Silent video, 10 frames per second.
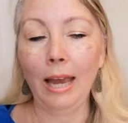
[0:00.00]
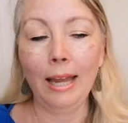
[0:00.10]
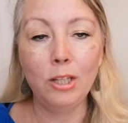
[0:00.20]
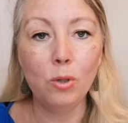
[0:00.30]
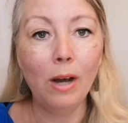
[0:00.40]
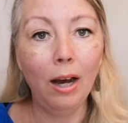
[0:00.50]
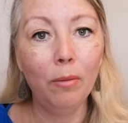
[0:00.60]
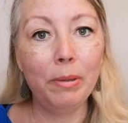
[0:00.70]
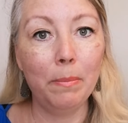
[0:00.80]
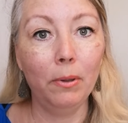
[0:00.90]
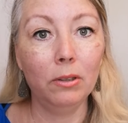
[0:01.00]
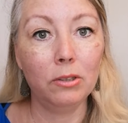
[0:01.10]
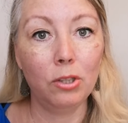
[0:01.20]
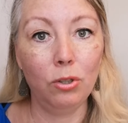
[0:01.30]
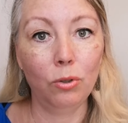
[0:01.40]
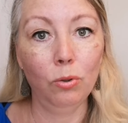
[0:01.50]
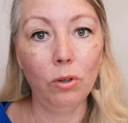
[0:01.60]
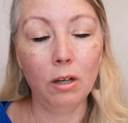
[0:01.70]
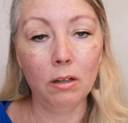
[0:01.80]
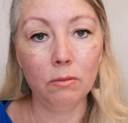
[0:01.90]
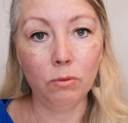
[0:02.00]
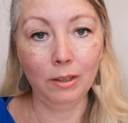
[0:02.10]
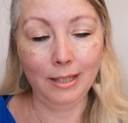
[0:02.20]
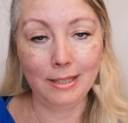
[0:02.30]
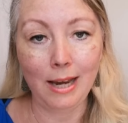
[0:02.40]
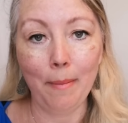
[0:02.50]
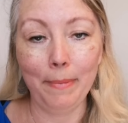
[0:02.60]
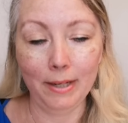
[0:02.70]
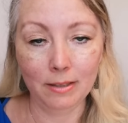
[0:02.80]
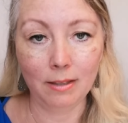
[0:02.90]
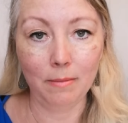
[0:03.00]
can you help people to really tap into